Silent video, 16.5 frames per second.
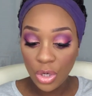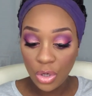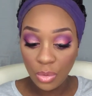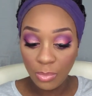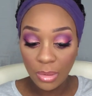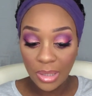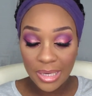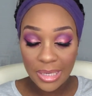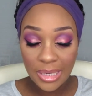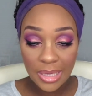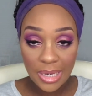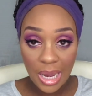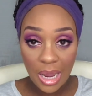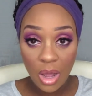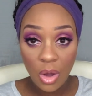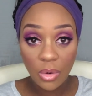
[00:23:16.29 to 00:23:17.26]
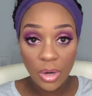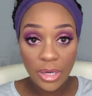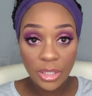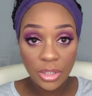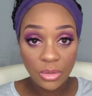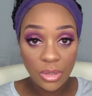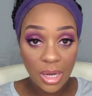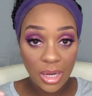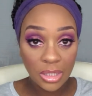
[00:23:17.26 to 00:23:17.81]
When you blend it
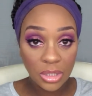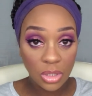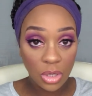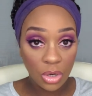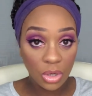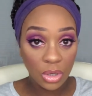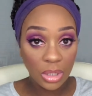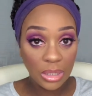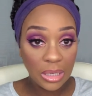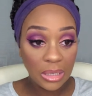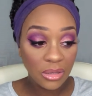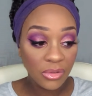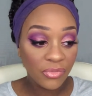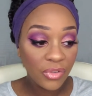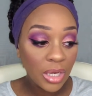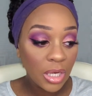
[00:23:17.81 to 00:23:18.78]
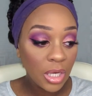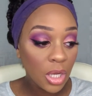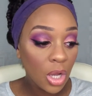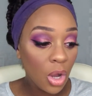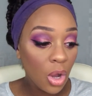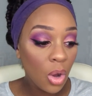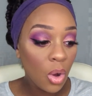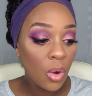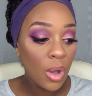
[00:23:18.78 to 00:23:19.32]
out, as you guys saw earlier in the
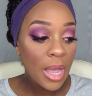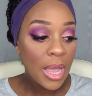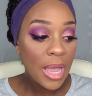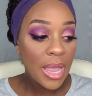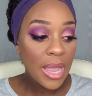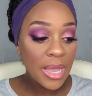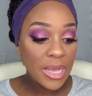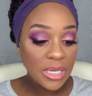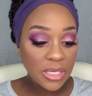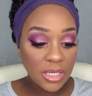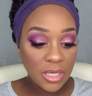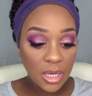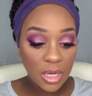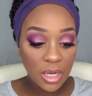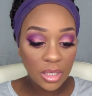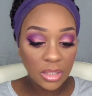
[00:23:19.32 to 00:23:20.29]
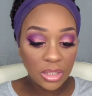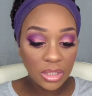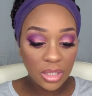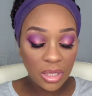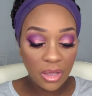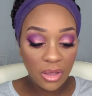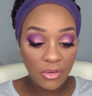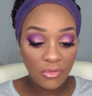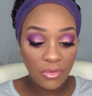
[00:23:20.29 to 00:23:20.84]
video, it
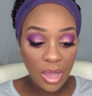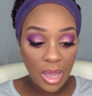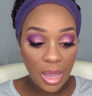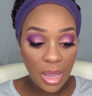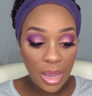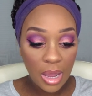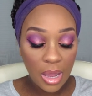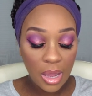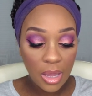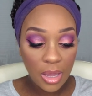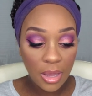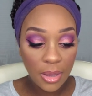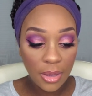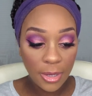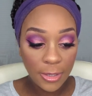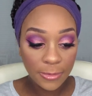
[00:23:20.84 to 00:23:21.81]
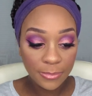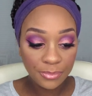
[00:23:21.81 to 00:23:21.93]
does give a